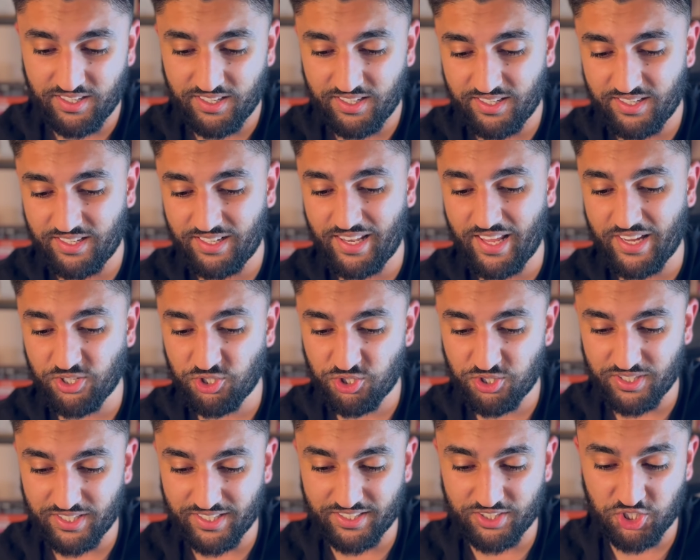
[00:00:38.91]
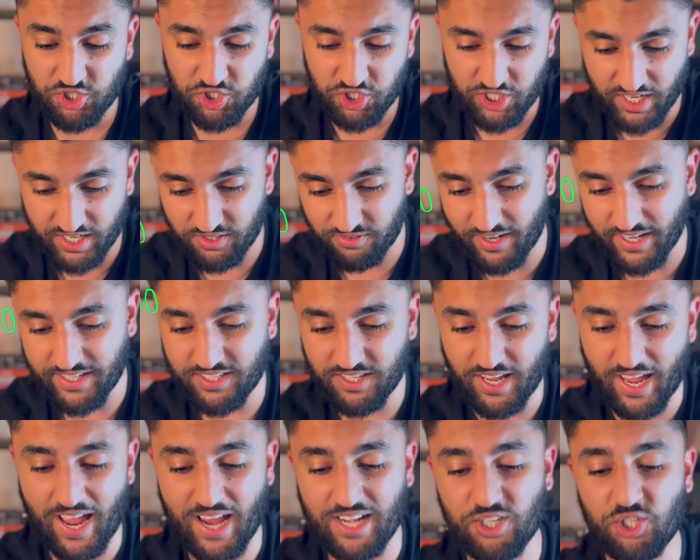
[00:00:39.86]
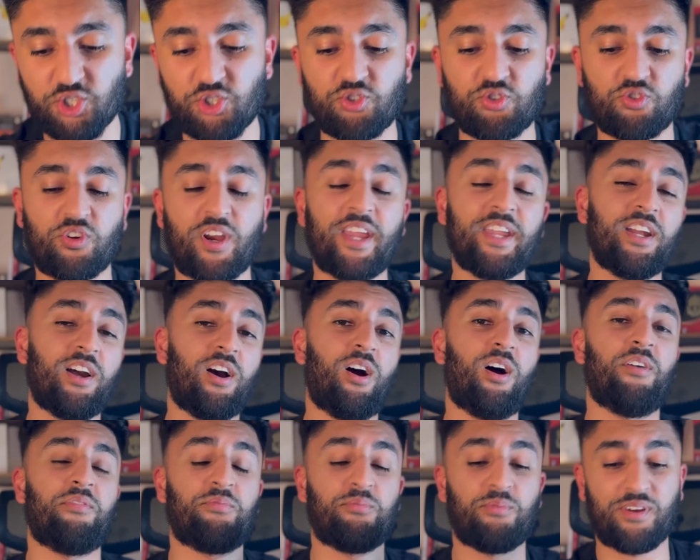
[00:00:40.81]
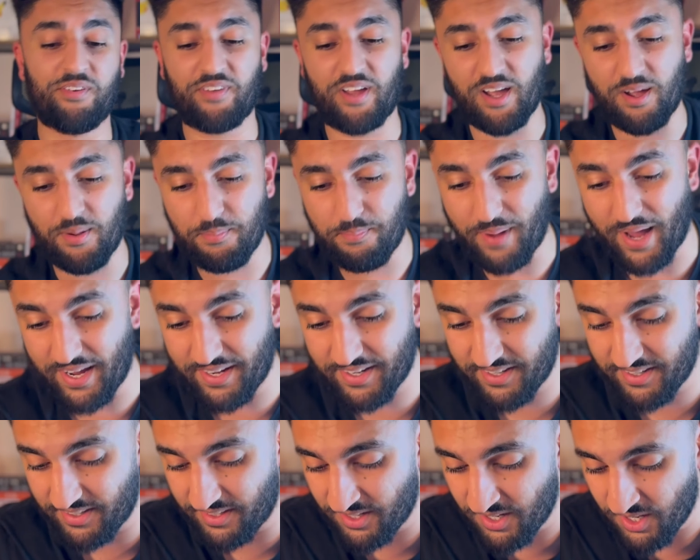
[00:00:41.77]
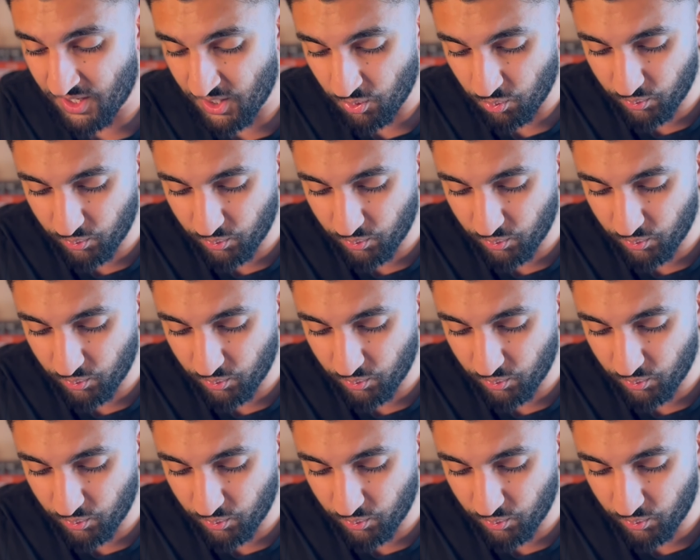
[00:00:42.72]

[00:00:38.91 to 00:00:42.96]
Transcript: An electric generator, and straight off with a banger.